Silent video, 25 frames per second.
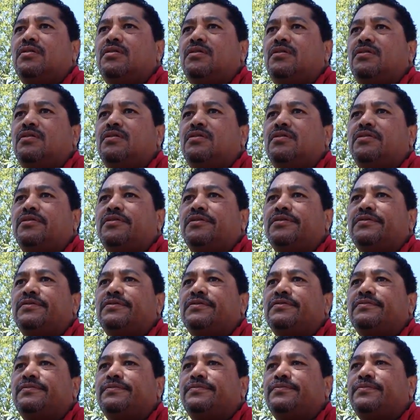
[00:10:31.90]
You know,
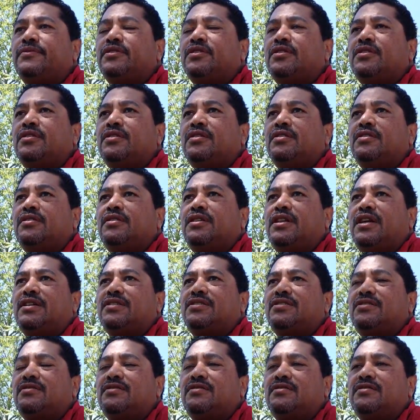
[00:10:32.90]

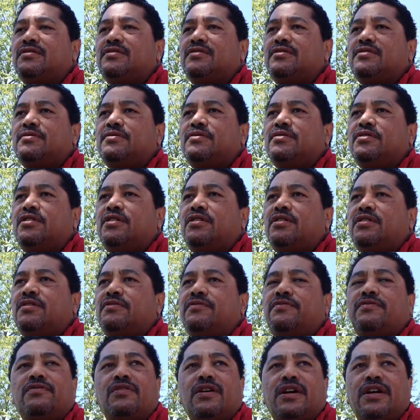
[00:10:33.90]
last on
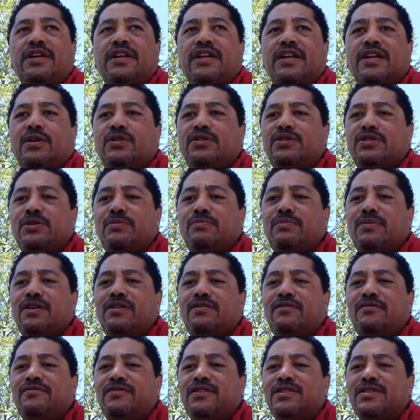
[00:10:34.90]
Friday I was in
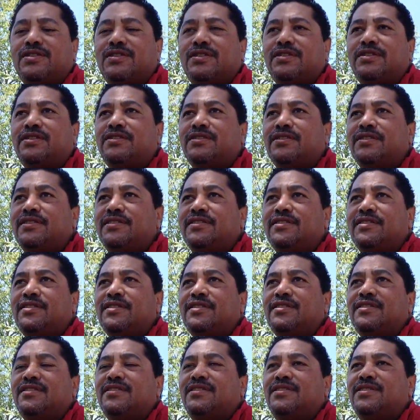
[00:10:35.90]
Meadow Vista.
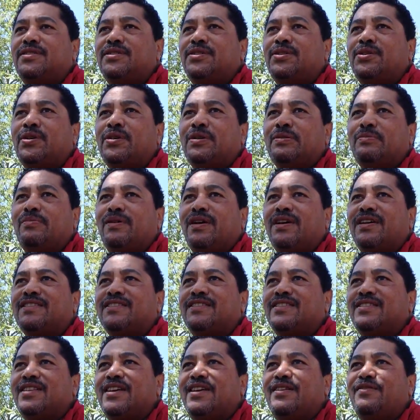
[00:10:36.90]
Going back
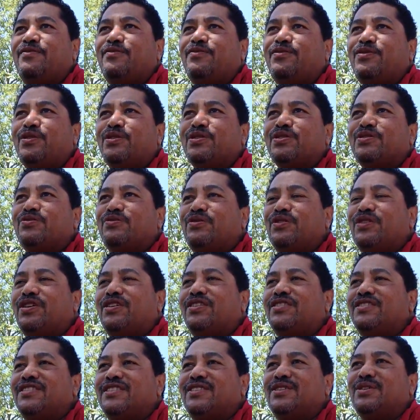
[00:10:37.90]
to that first
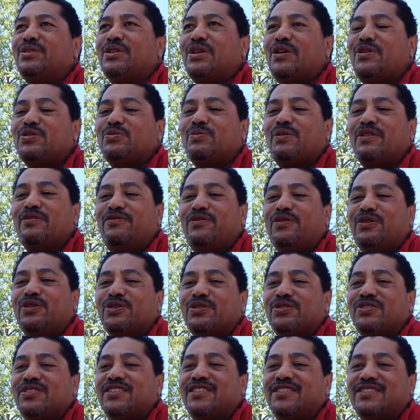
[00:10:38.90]
vlog, that was my
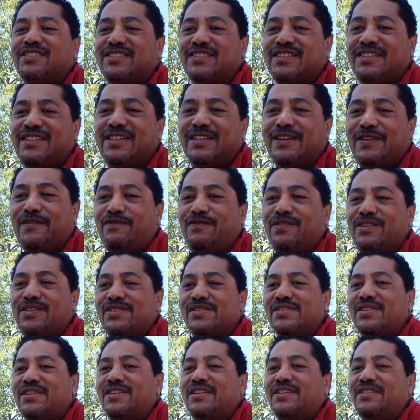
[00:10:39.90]
first city I
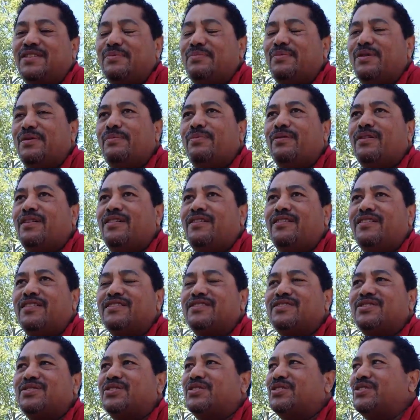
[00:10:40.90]
visited in my blog,
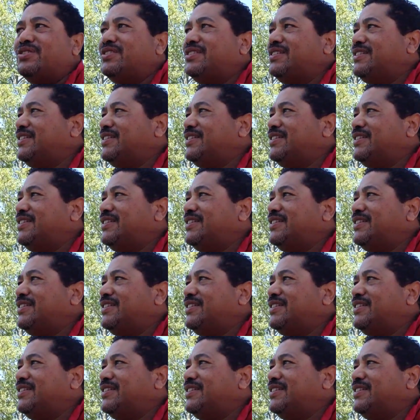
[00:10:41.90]
so